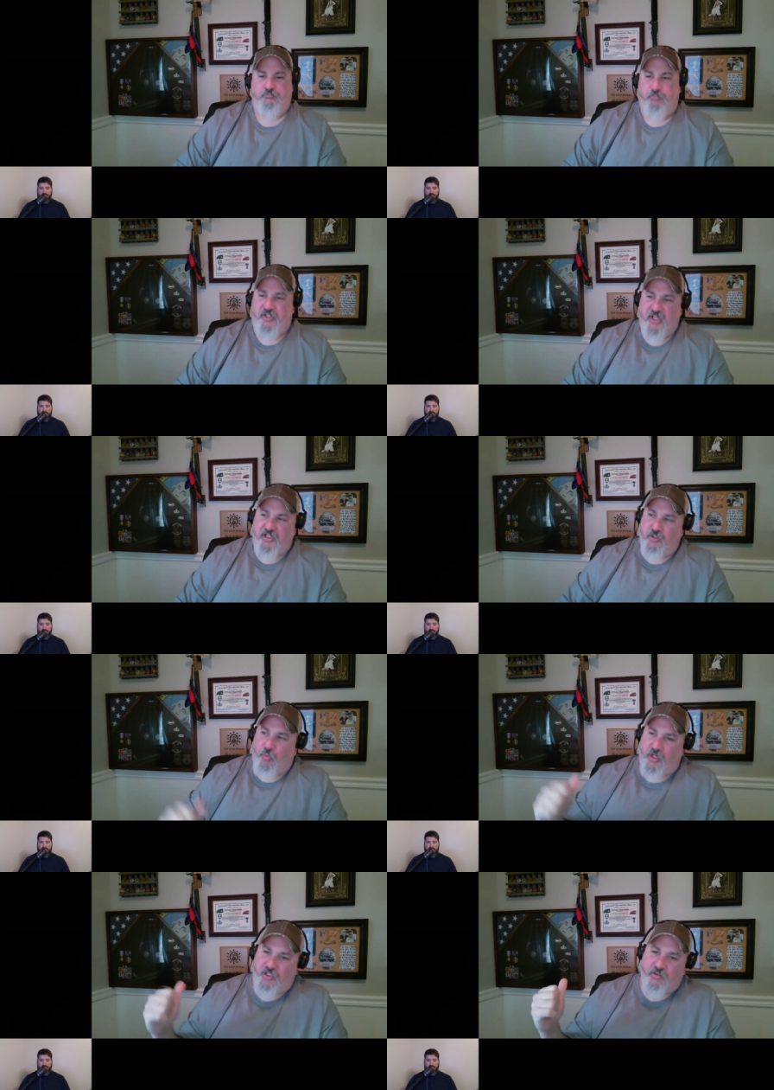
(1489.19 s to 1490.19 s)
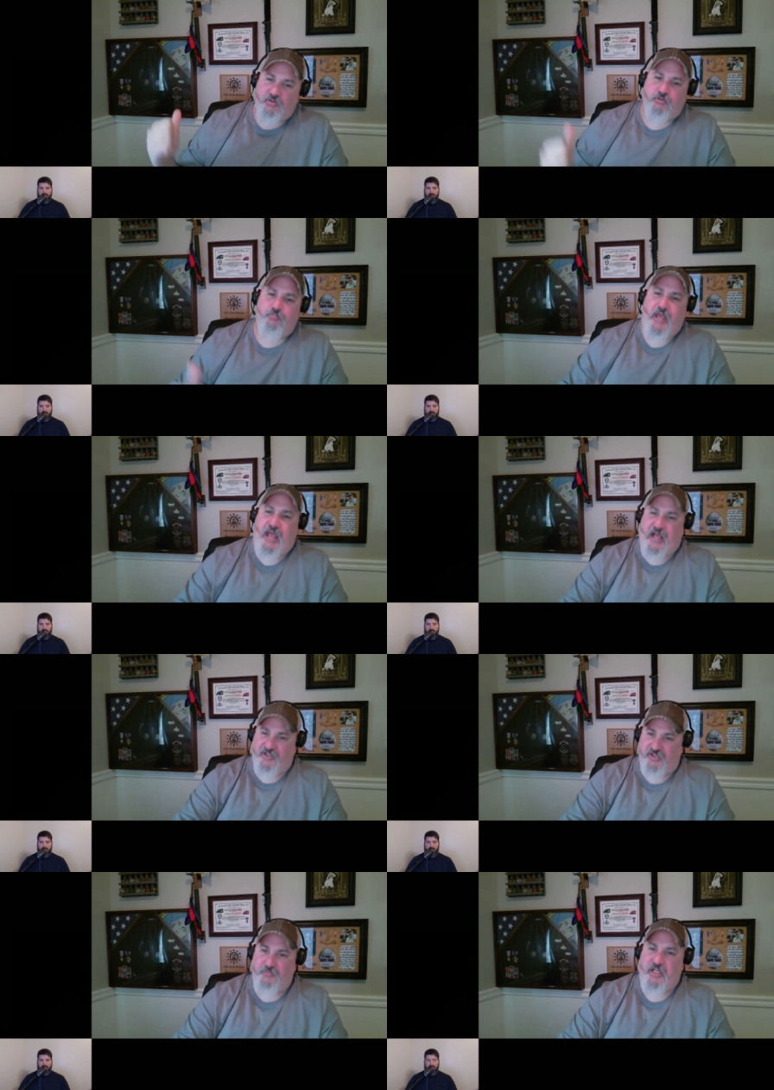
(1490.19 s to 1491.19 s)
but they did one pass
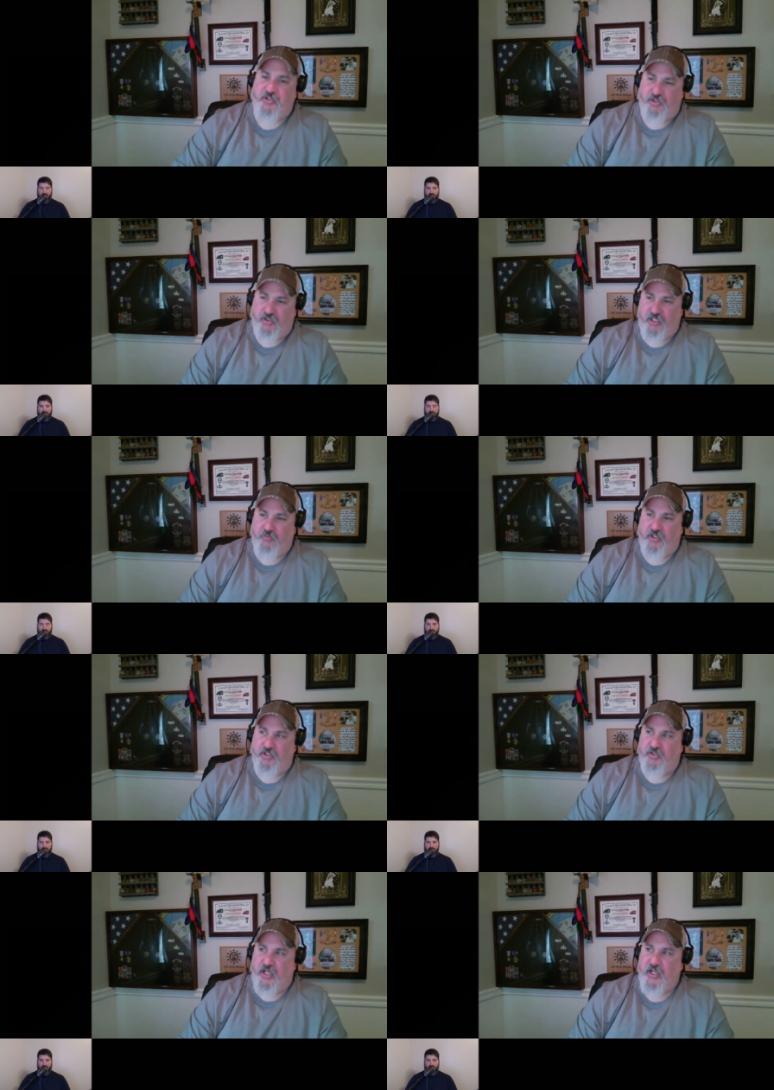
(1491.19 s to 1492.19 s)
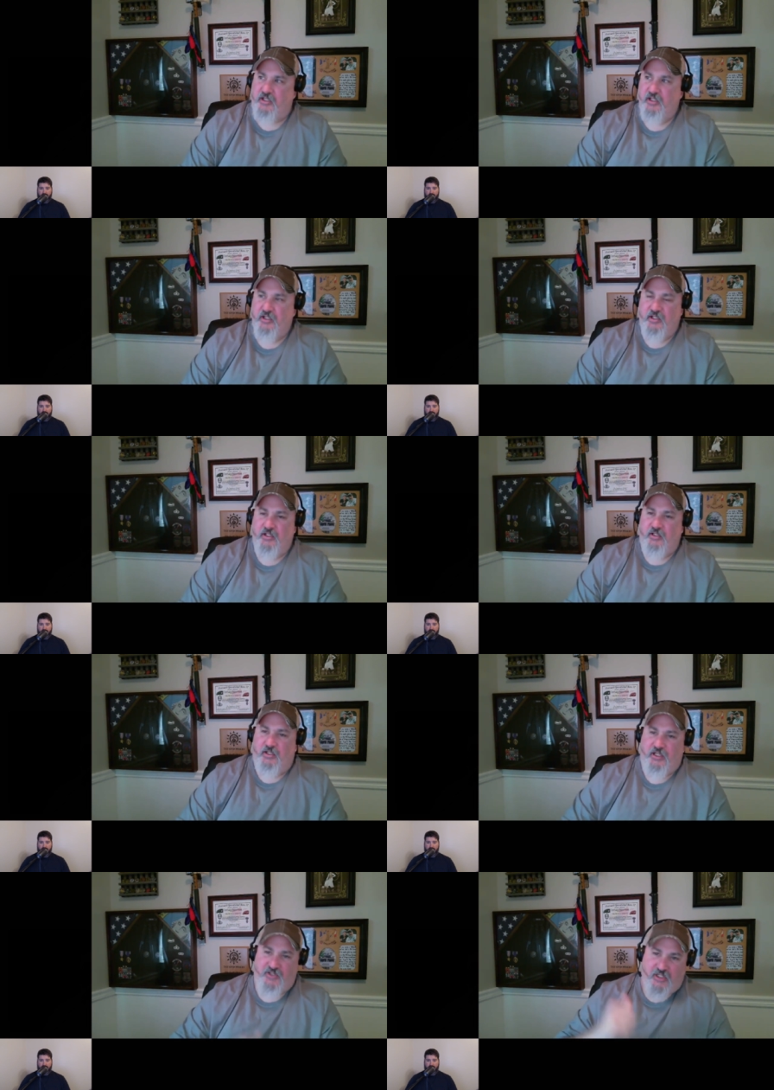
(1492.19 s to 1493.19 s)
to make sure they were on track.
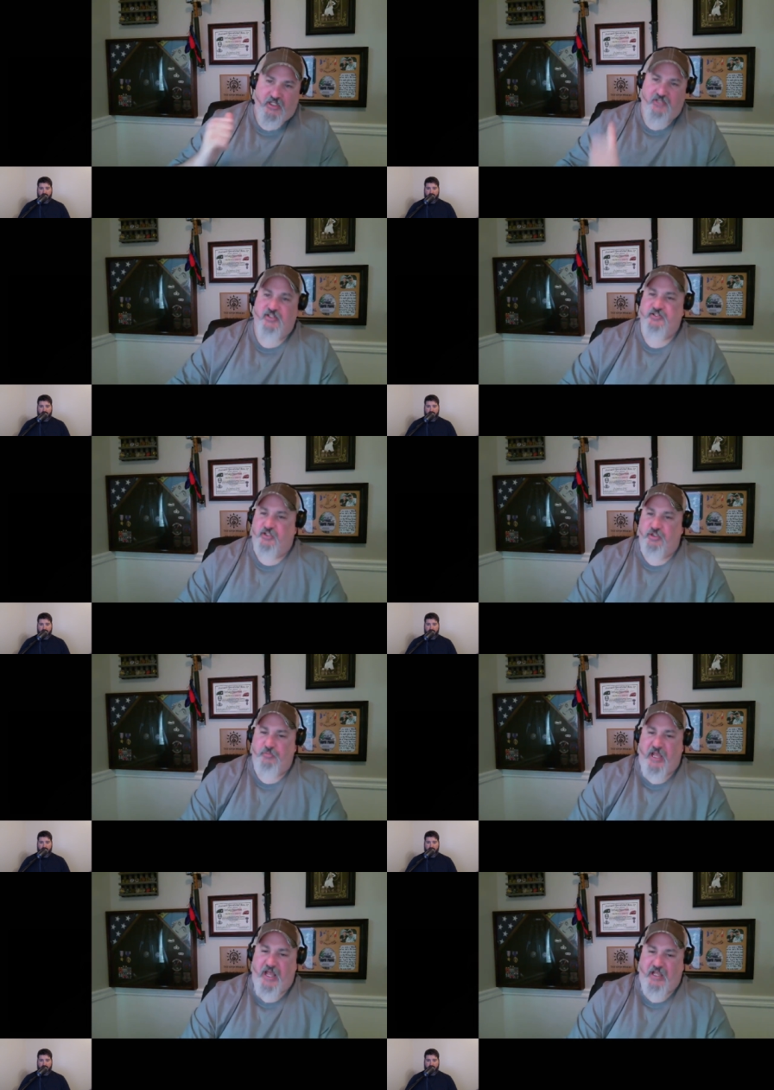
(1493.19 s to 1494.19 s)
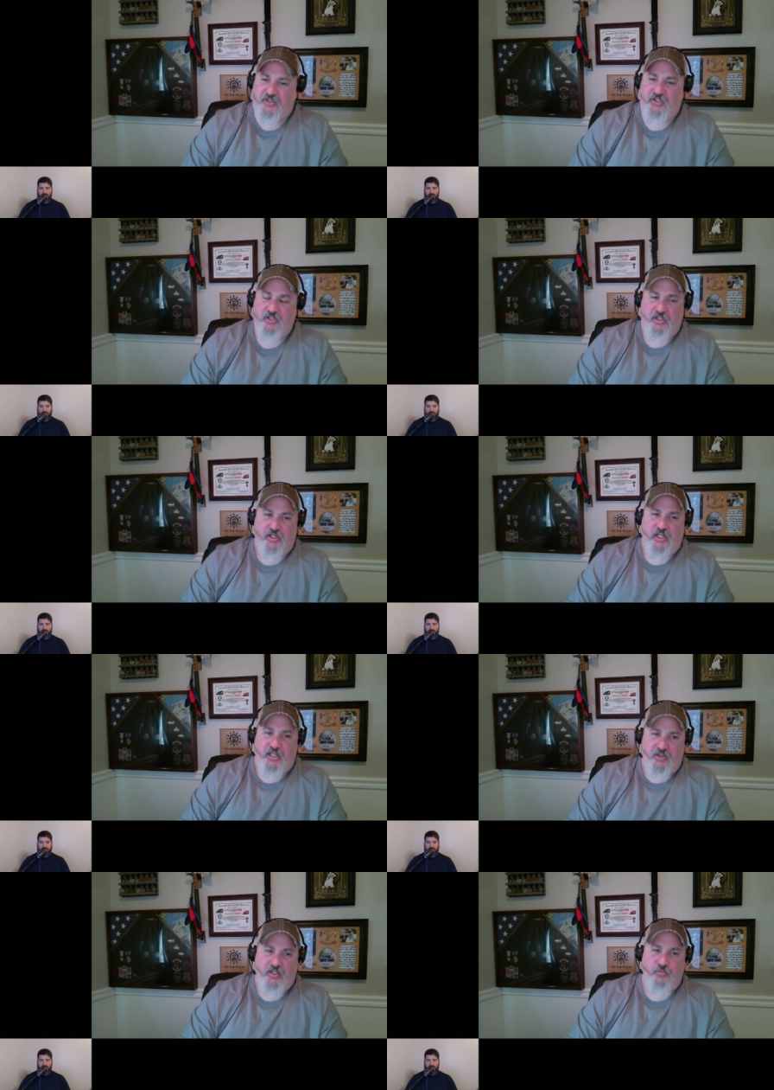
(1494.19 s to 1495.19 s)
And I said, yes, that's a good pass.
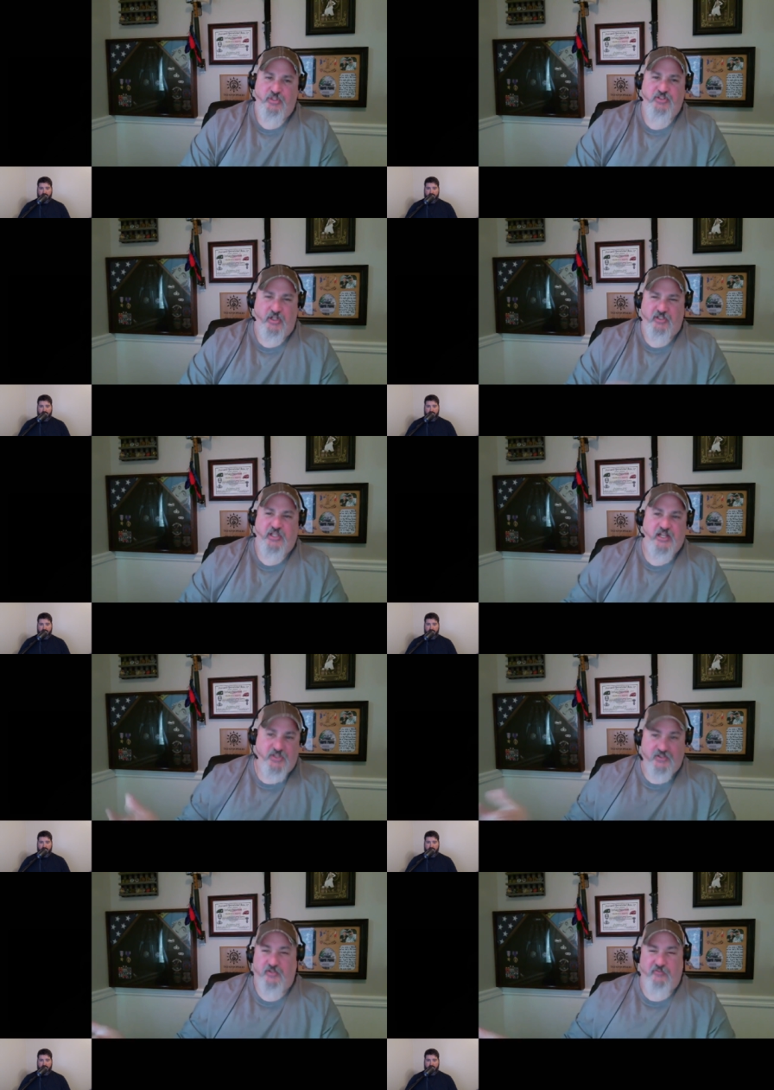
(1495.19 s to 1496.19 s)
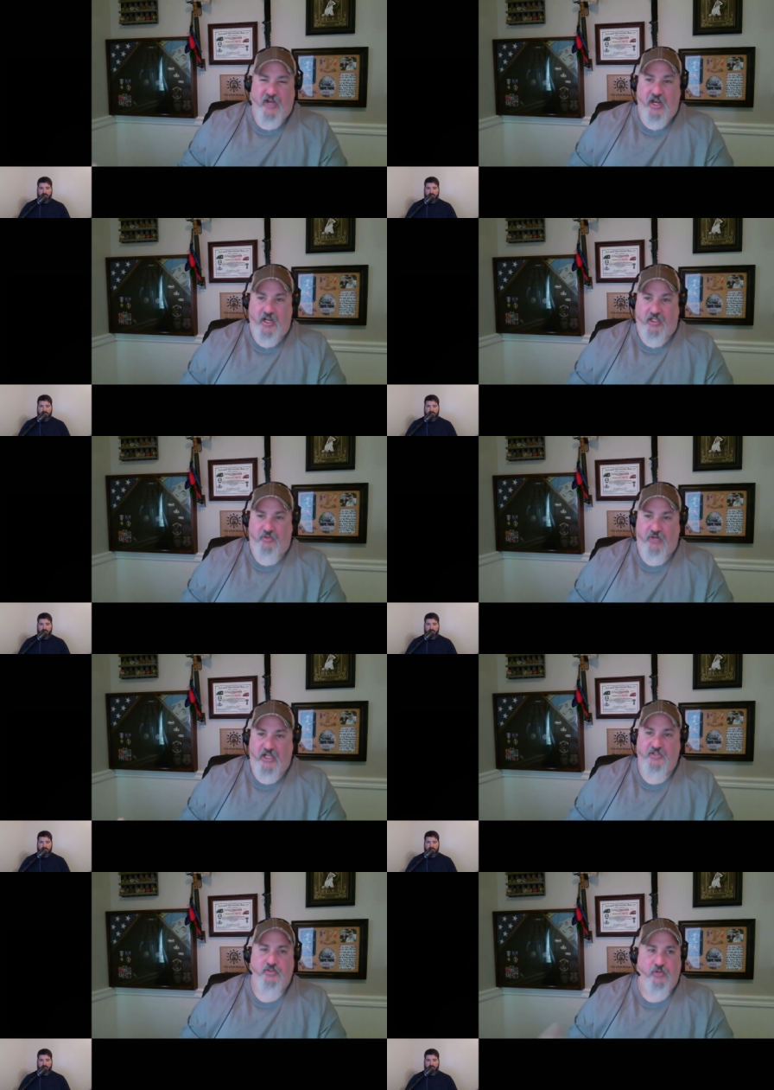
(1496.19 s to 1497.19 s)
And then we start catching some fire again,
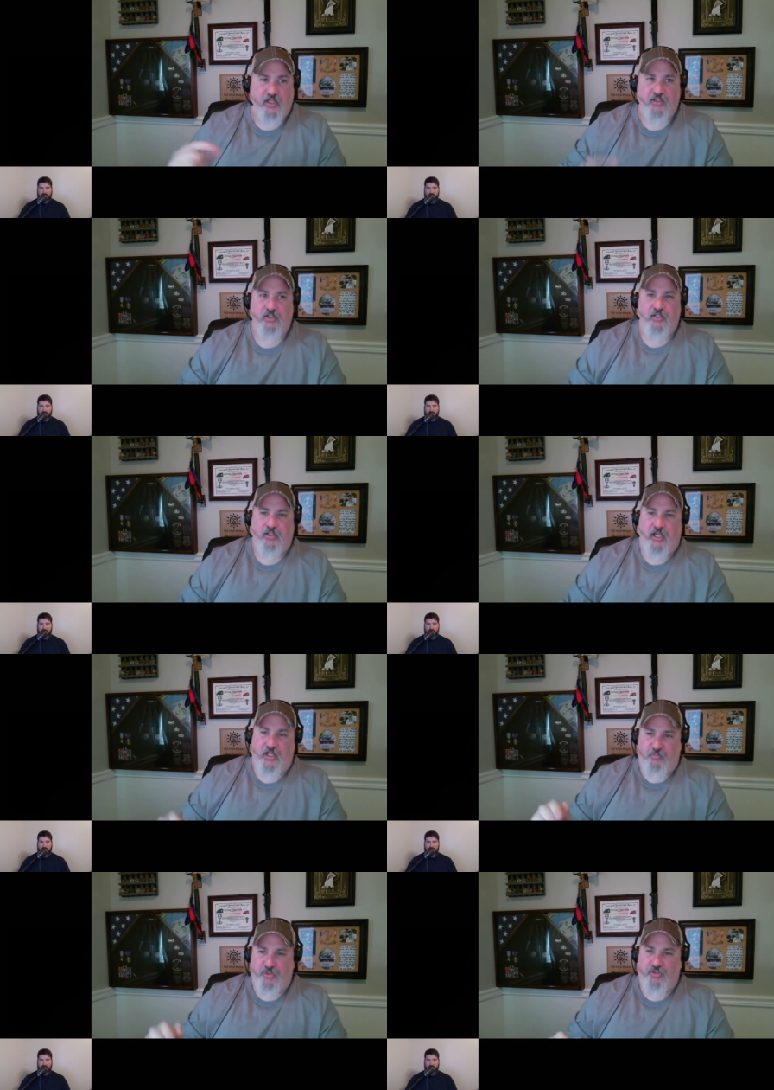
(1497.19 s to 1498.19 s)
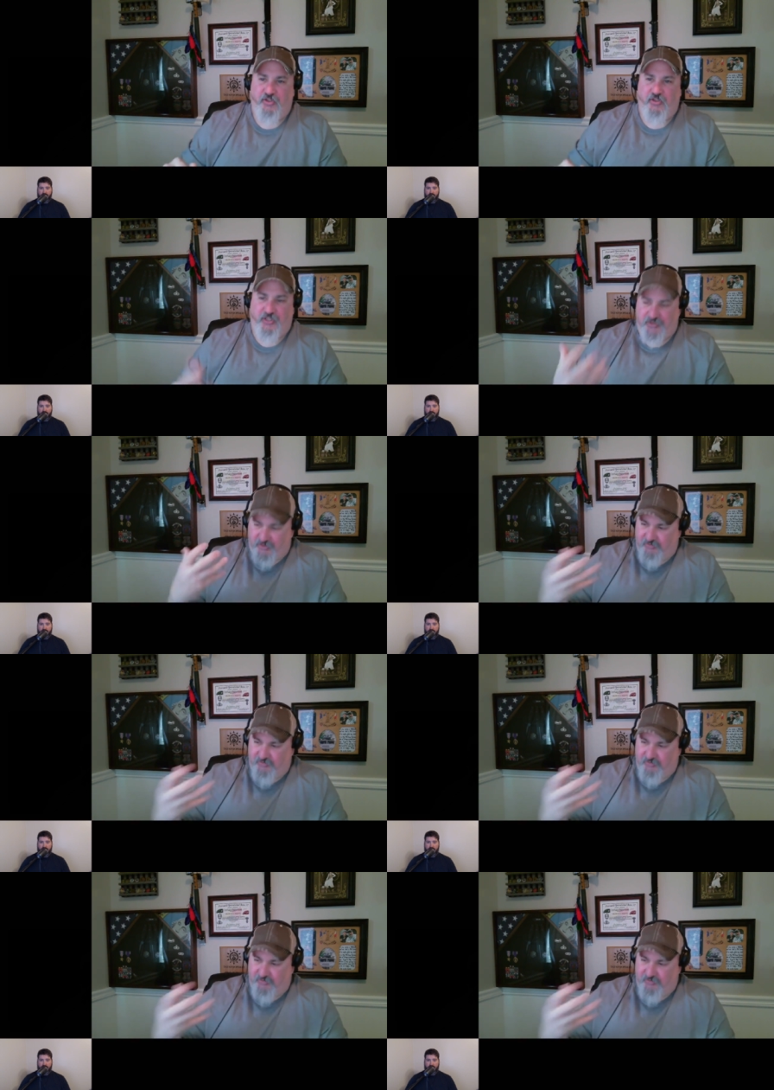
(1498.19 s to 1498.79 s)
right? So I had to put this